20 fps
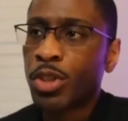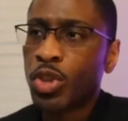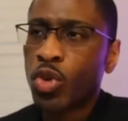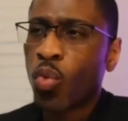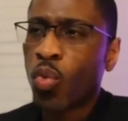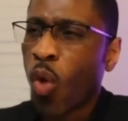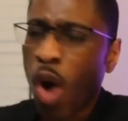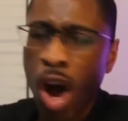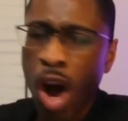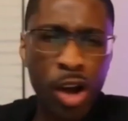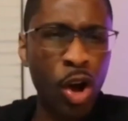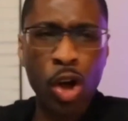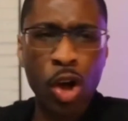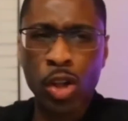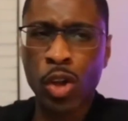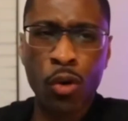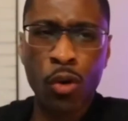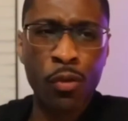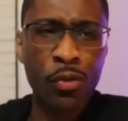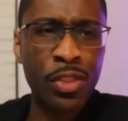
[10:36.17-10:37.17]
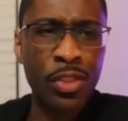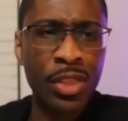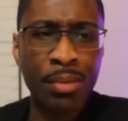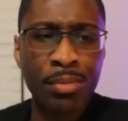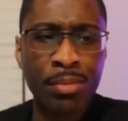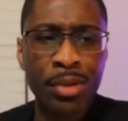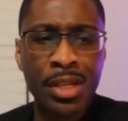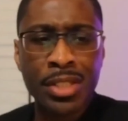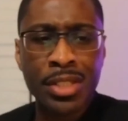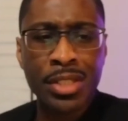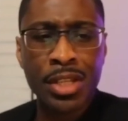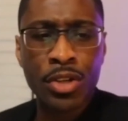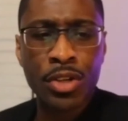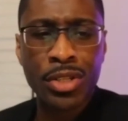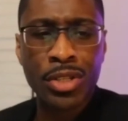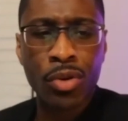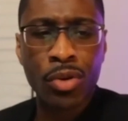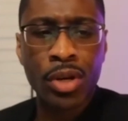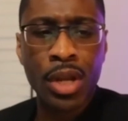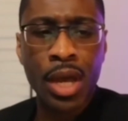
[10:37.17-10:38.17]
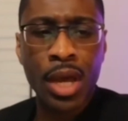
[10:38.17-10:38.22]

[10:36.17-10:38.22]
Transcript: Did you walk all over them because they were so